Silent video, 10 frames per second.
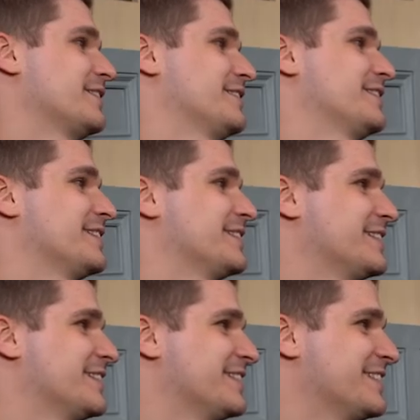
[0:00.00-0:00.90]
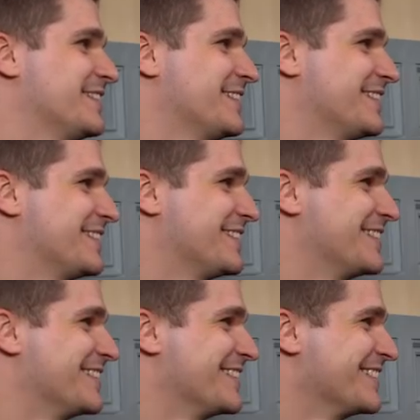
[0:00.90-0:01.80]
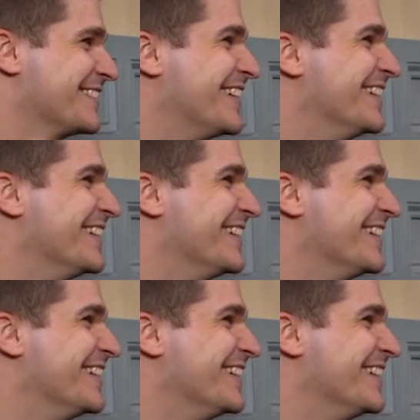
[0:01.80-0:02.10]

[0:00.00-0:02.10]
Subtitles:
[no speech]